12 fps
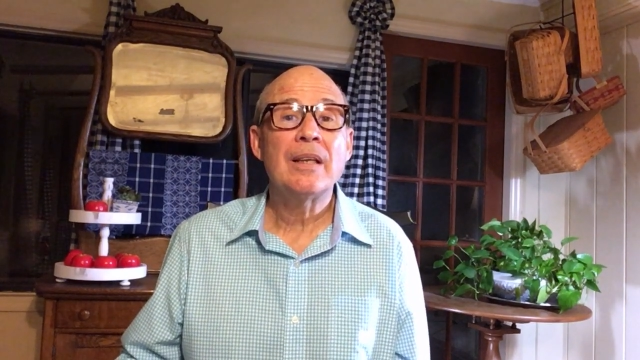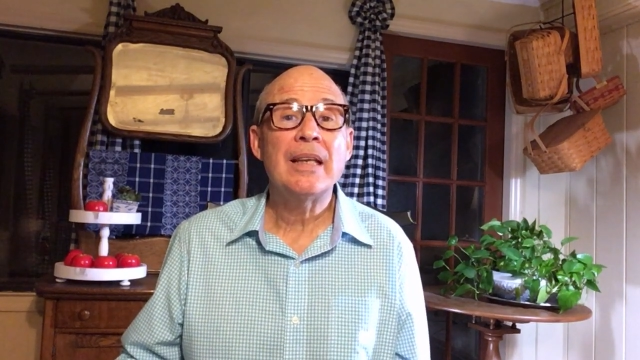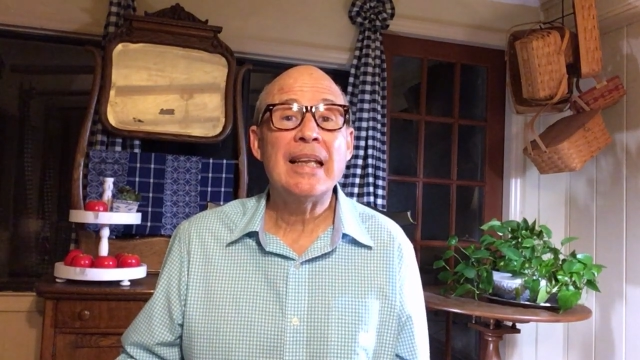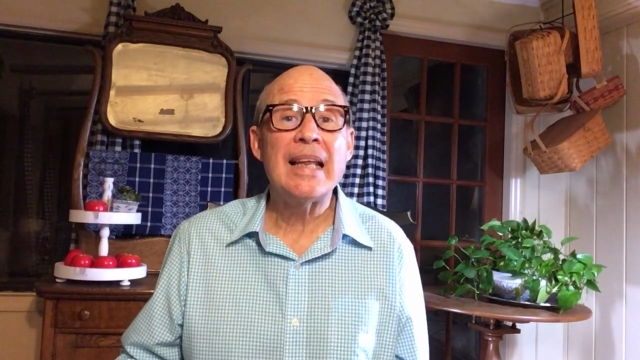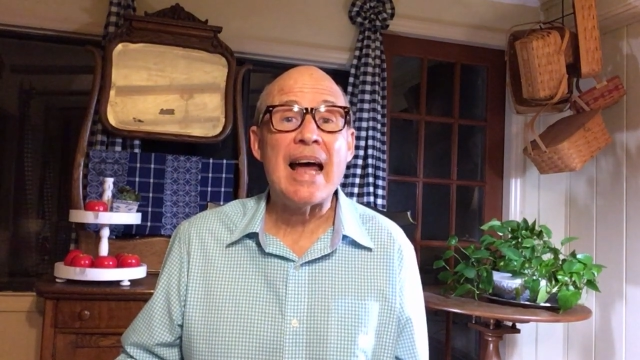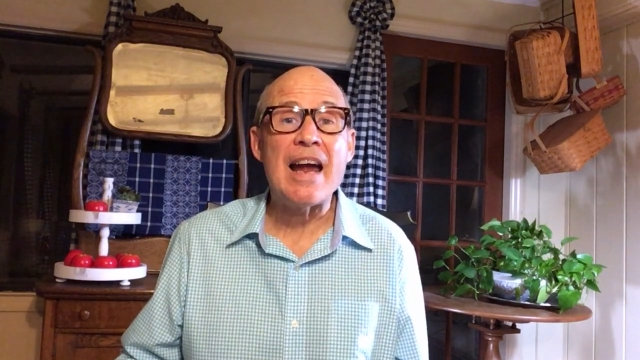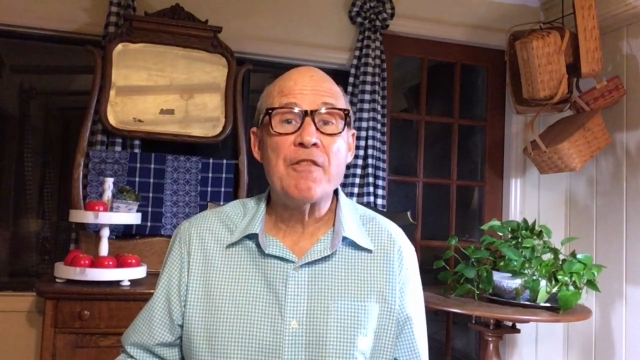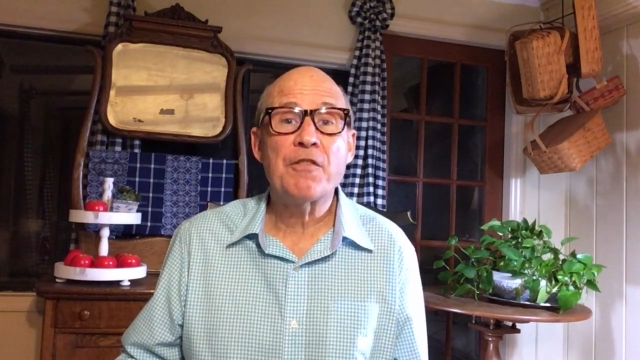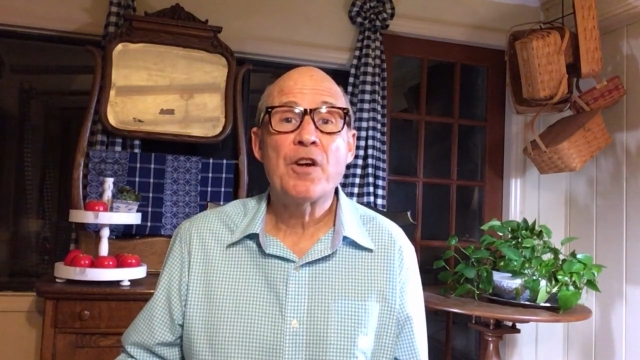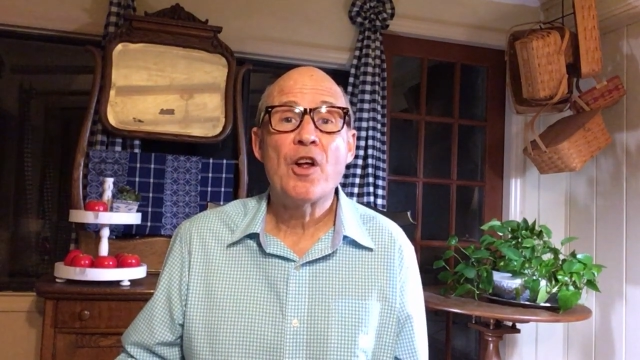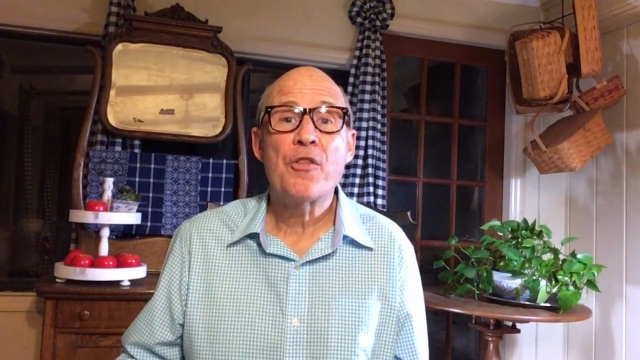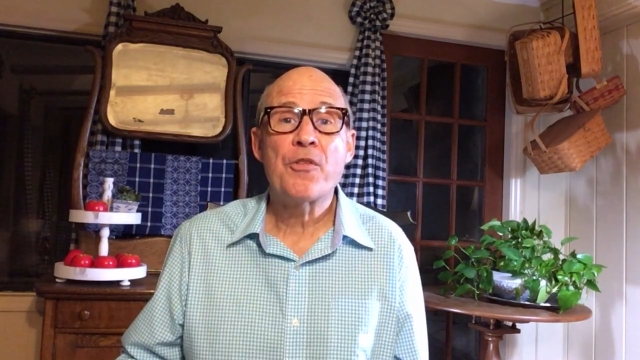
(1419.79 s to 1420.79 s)
life
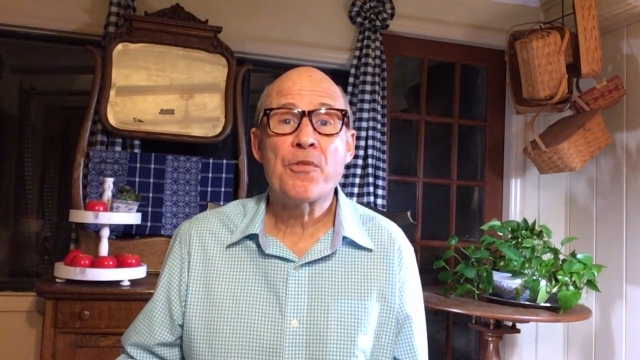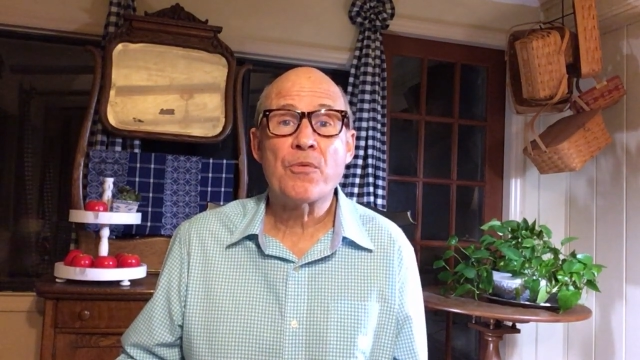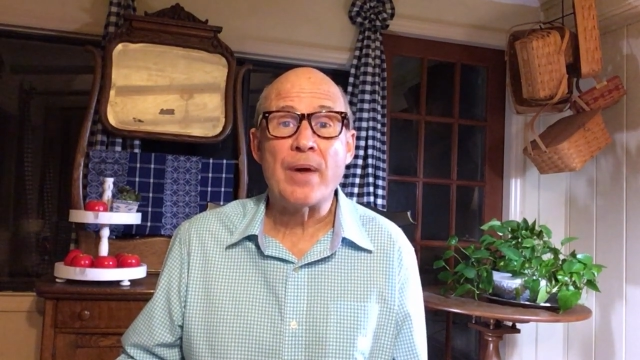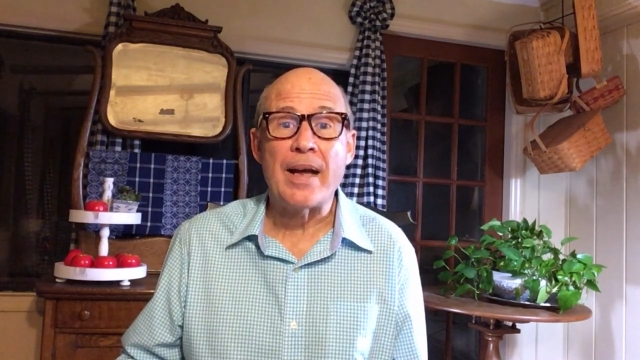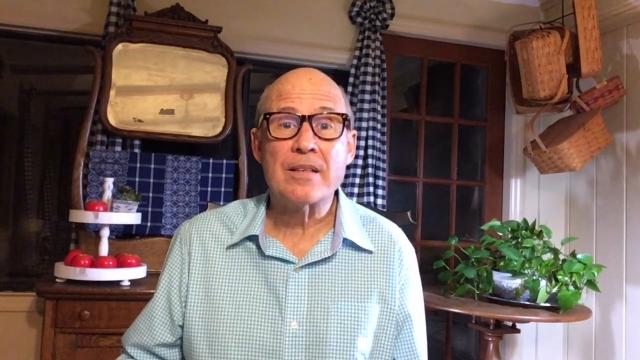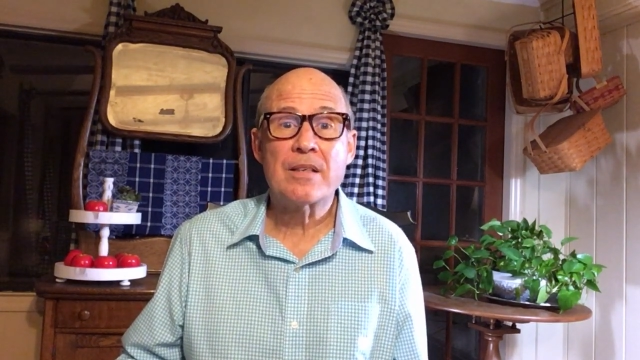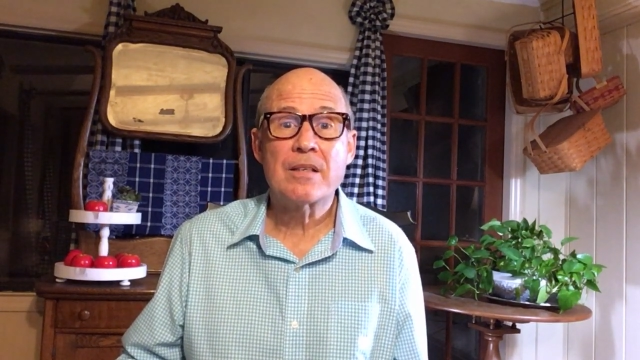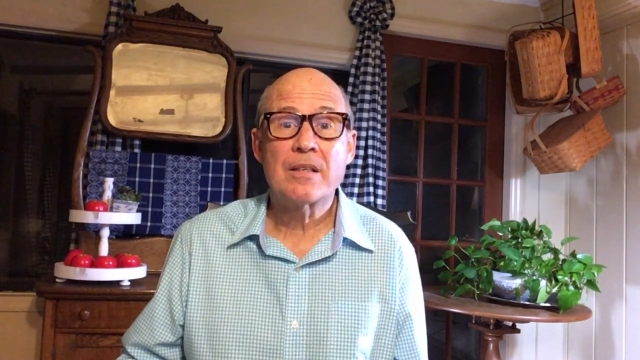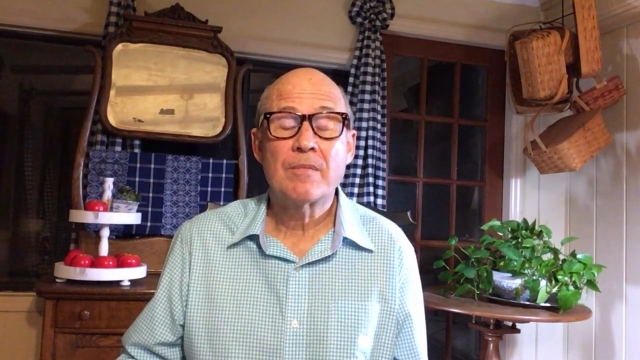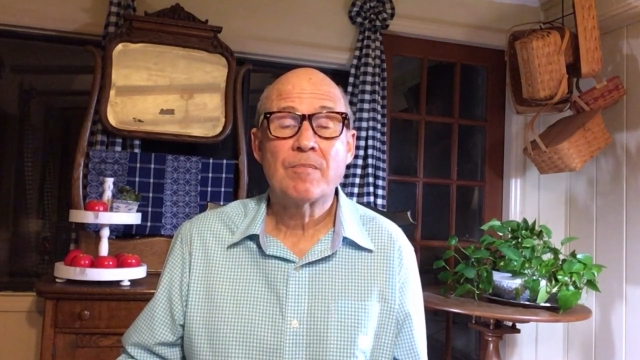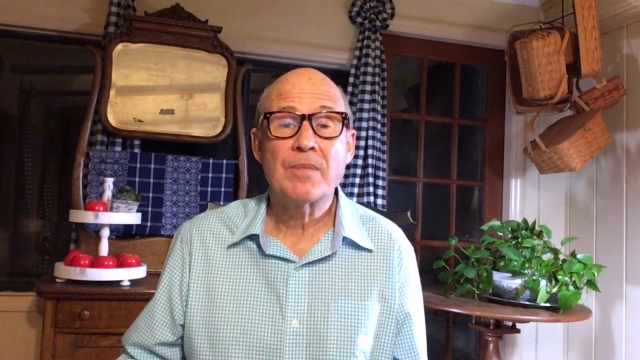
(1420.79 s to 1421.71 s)
threats